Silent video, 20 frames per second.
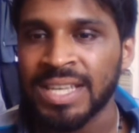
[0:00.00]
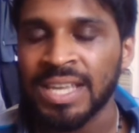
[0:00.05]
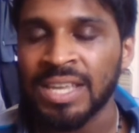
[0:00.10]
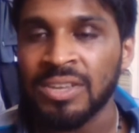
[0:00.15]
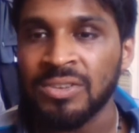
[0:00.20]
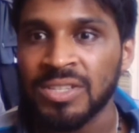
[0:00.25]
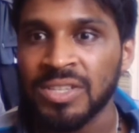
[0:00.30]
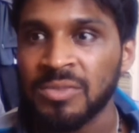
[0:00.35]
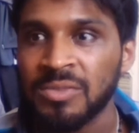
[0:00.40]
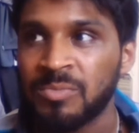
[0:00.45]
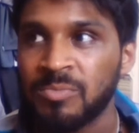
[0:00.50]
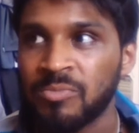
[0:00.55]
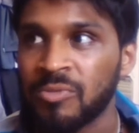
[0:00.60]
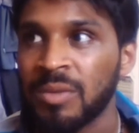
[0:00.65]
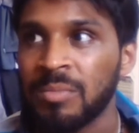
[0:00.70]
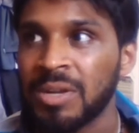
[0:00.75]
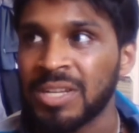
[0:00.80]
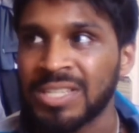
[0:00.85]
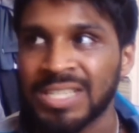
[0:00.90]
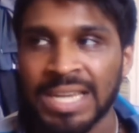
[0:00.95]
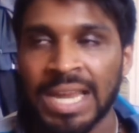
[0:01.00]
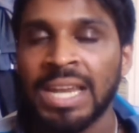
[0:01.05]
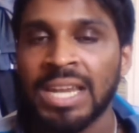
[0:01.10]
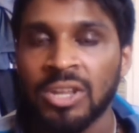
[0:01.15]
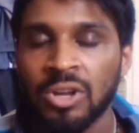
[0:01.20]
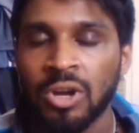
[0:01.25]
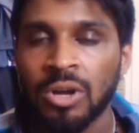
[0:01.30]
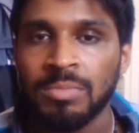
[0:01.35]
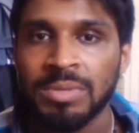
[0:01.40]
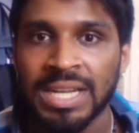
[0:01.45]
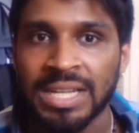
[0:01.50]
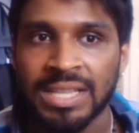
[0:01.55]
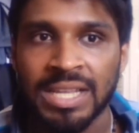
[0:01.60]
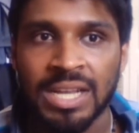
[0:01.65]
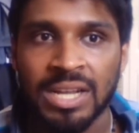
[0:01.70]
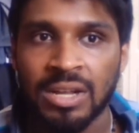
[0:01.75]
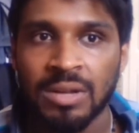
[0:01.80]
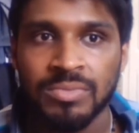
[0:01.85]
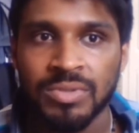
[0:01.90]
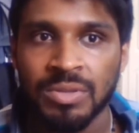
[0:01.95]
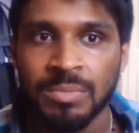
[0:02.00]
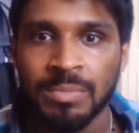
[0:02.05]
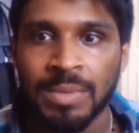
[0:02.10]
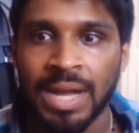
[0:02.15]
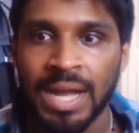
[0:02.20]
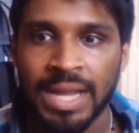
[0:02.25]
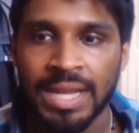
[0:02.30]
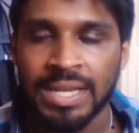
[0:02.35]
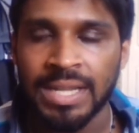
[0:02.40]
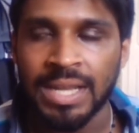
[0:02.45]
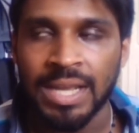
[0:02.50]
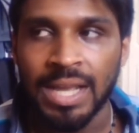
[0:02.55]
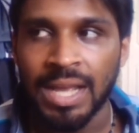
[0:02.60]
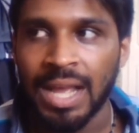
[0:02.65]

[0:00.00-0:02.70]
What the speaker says: he uses pretty much any object that comes to mind,